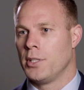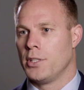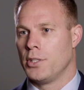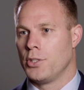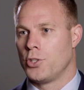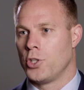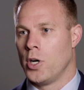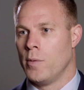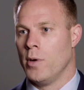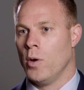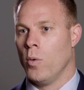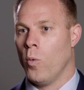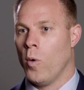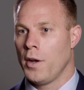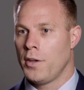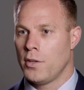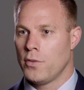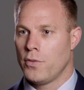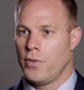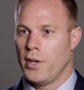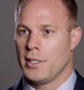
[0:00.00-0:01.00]
determine
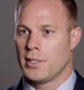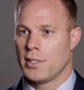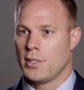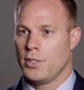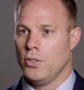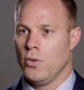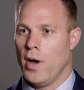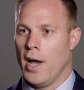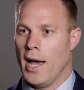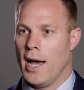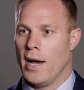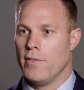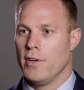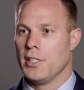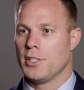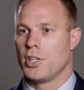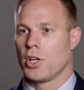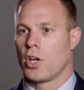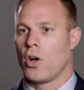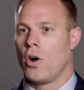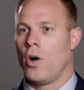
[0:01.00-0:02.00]
what defenses you have
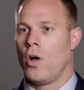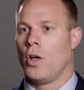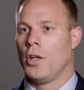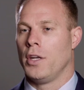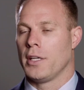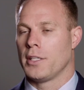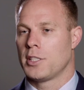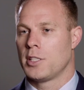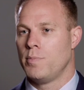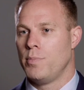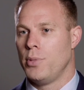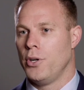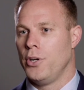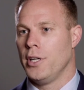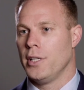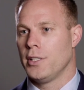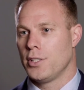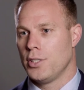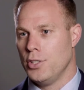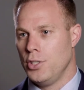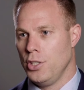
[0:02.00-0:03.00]
is to call an
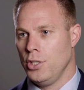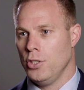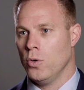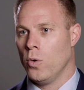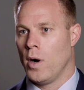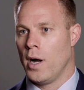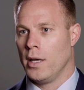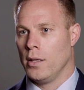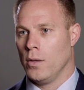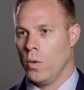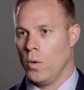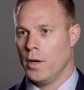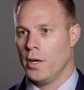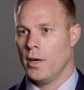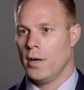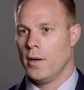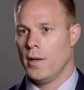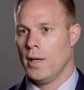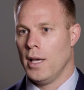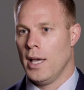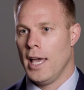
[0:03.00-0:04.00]
experienced DUI
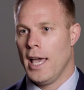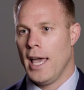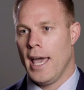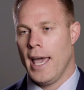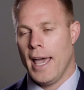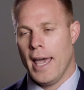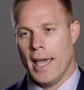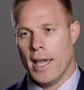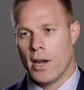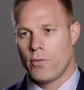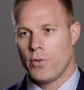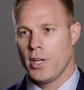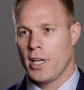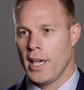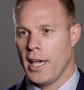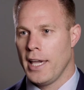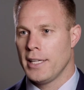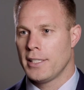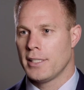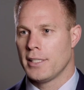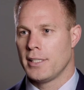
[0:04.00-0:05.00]
lawyer. Every
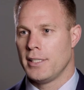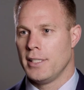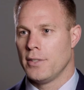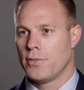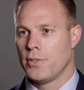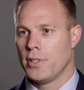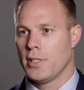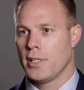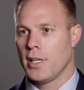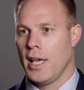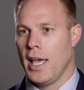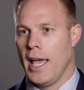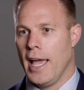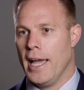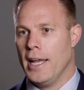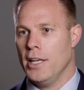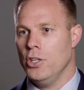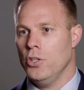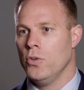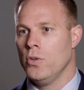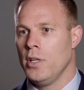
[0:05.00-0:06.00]
case is different,
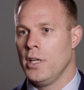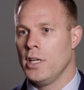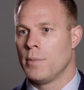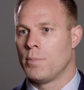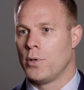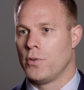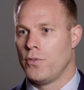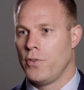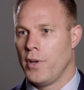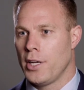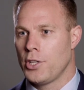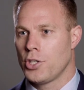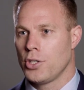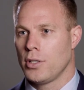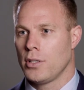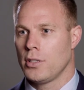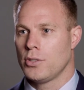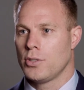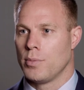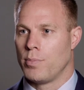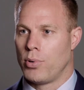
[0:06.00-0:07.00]
and you need a
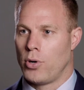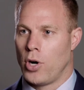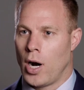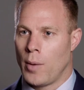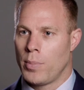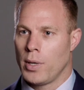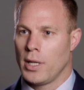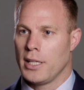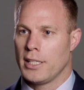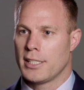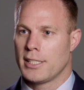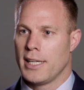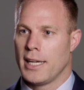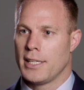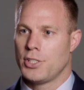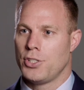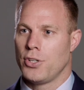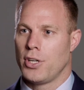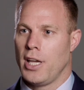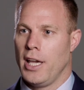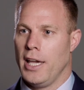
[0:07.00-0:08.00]
professional to properly
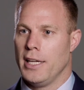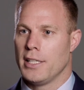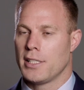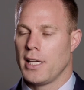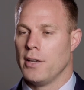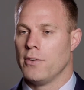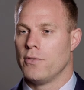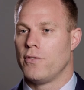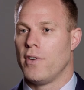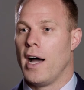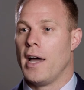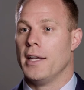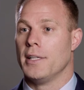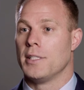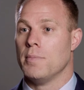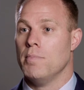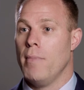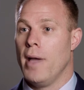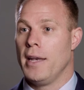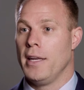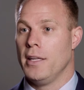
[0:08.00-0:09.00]
assess your case and find as
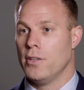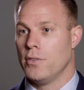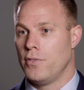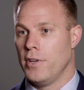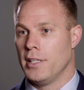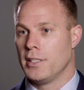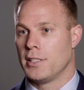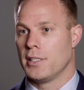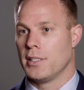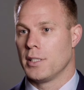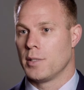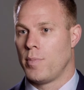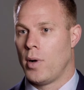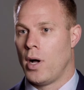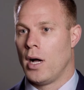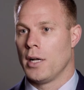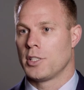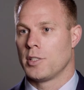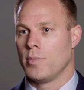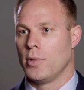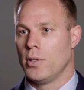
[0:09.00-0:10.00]
many defenses as
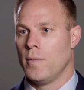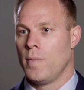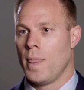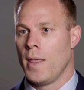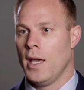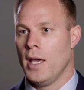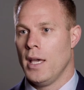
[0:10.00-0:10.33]
possible.